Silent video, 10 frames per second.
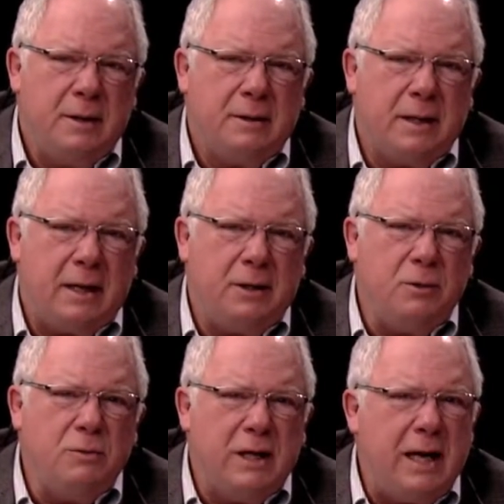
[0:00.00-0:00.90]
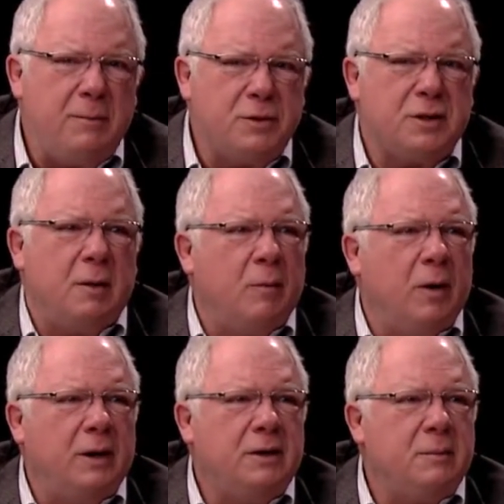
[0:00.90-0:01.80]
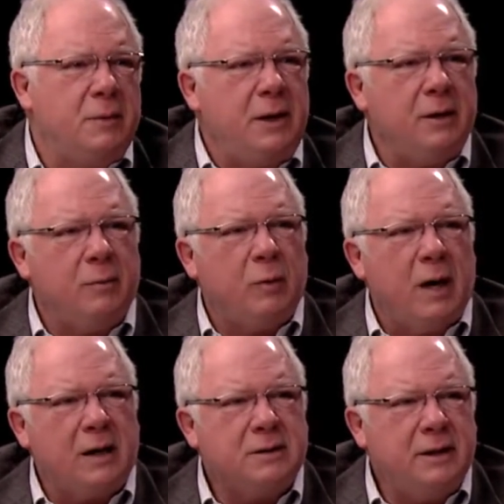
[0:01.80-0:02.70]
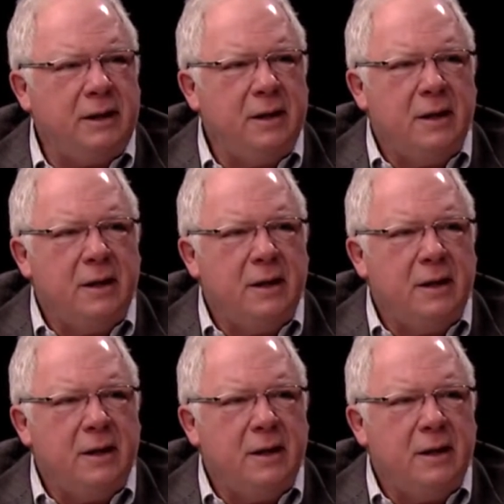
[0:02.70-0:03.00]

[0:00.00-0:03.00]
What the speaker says: that you name someone to be your proxy